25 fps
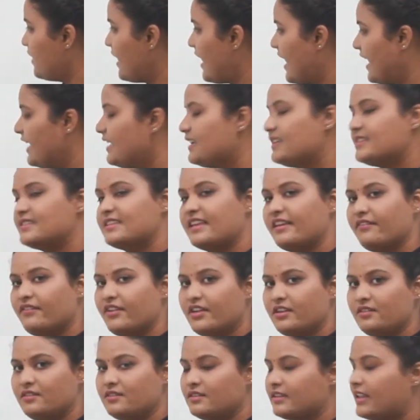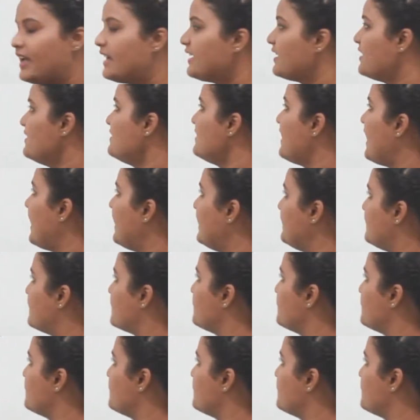Height is given, that is 8,